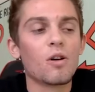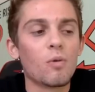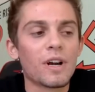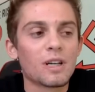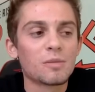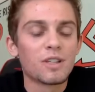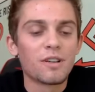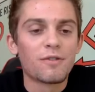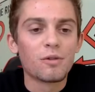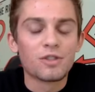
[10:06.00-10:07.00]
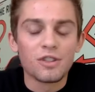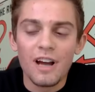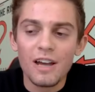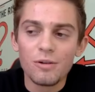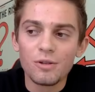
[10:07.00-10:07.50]
when it comes to the future
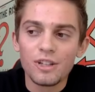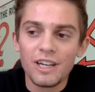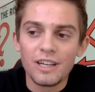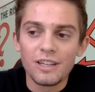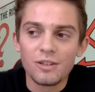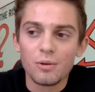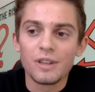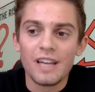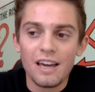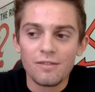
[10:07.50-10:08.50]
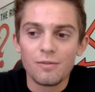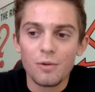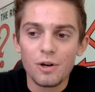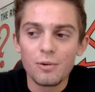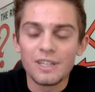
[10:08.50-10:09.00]
how you look at your life
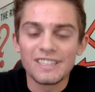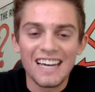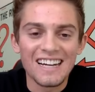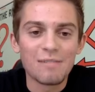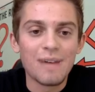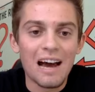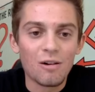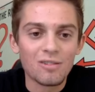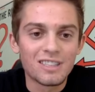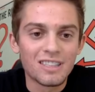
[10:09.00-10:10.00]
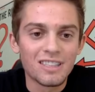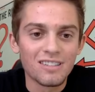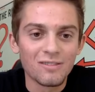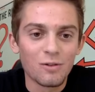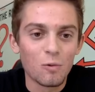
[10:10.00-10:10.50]
what are you excited about
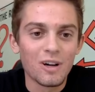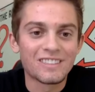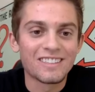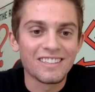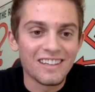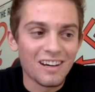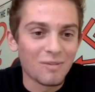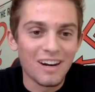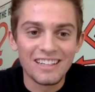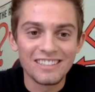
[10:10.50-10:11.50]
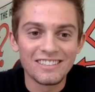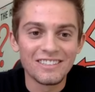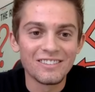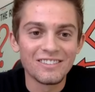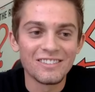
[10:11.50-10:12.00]
for what's to come right because
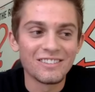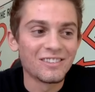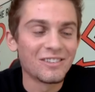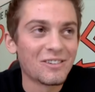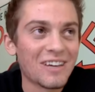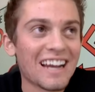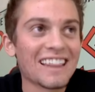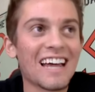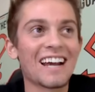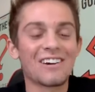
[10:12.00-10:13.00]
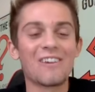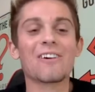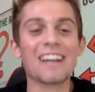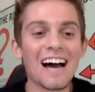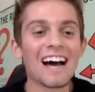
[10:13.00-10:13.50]
you, you you got a lot
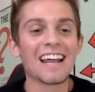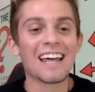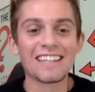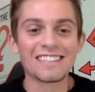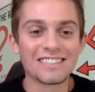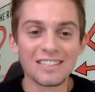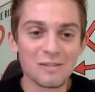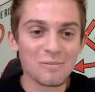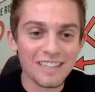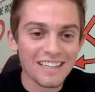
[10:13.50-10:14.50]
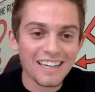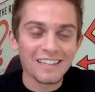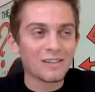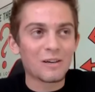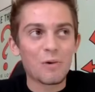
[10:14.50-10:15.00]
going on and this is just the
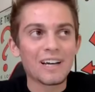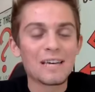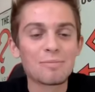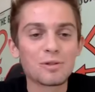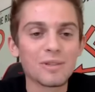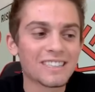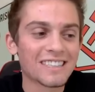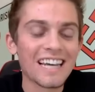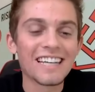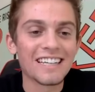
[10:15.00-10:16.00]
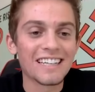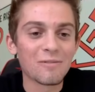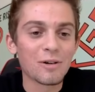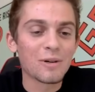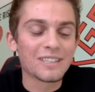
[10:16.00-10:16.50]
beginning so like what keeps you excited and
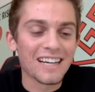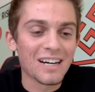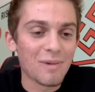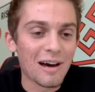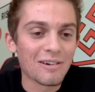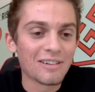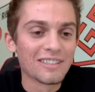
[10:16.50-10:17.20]
what are you excited about